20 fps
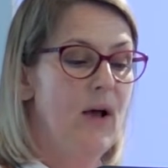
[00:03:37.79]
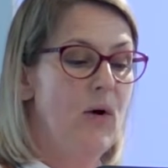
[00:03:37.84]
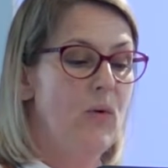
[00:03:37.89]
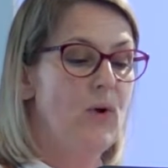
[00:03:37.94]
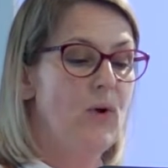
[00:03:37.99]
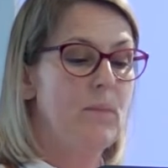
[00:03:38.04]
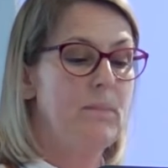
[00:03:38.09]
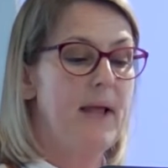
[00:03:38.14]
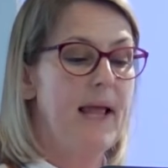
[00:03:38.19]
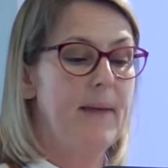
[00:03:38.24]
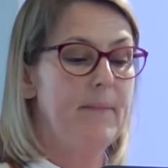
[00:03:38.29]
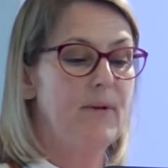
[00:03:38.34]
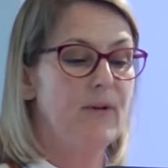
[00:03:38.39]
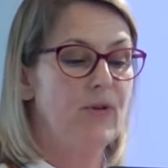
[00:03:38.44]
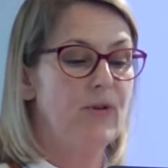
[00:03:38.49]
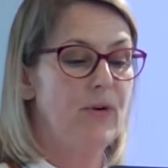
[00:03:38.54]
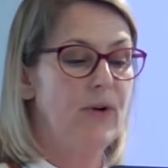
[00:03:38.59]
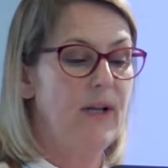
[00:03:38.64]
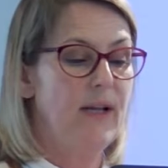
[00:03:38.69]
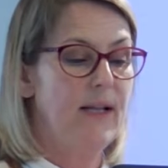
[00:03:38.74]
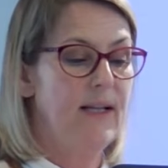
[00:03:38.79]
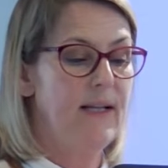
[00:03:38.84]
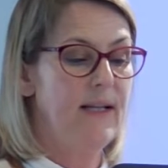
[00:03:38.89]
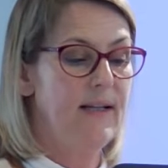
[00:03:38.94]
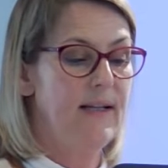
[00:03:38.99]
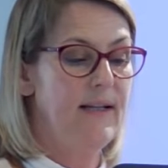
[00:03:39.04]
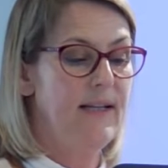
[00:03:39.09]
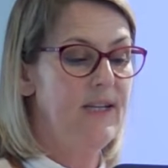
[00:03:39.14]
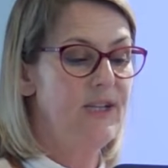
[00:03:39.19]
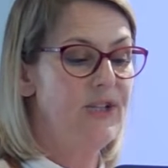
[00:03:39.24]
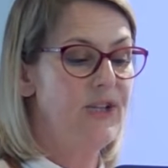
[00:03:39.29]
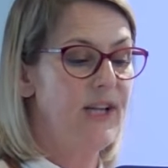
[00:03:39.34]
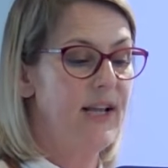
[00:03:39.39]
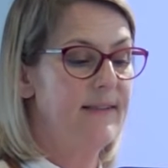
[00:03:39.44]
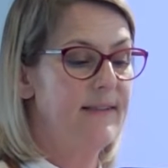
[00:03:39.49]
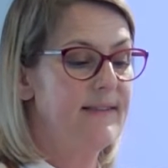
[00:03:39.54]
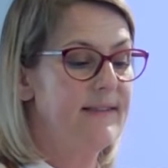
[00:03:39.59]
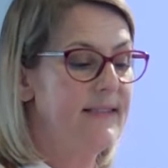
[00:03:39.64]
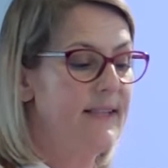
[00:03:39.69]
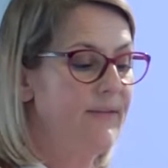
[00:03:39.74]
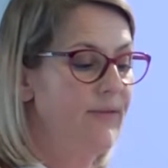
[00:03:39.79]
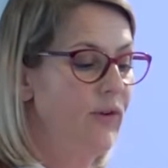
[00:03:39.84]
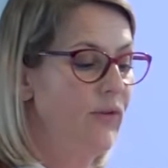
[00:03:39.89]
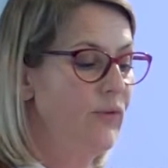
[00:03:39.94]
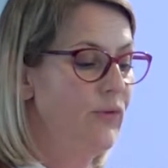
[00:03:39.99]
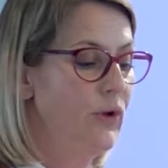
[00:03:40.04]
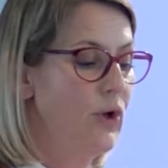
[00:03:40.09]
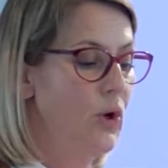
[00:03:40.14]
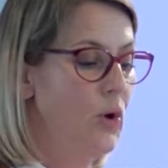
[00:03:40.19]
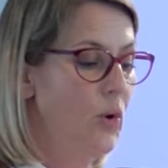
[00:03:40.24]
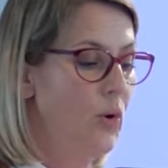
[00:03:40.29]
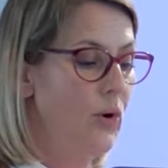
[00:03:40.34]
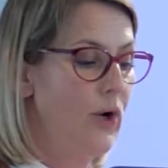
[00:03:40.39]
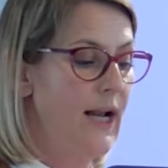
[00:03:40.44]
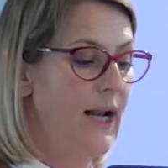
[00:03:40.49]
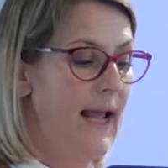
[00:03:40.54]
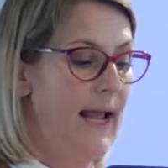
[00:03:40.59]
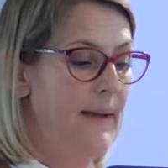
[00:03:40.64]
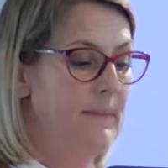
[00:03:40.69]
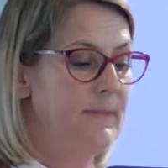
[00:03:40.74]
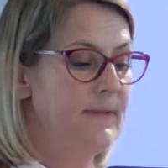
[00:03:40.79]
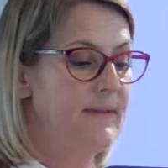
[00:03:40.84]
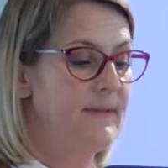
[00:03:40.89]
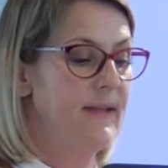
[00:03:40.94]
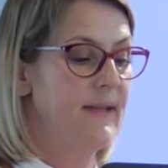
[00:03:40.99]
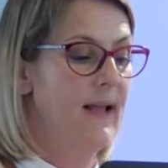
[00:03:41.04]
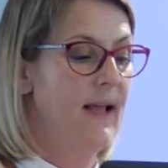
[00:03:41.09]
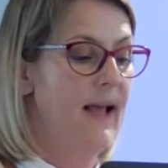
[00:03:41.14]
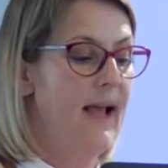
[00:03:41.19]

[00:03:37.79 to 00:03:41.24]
will be able to initiate civil law claims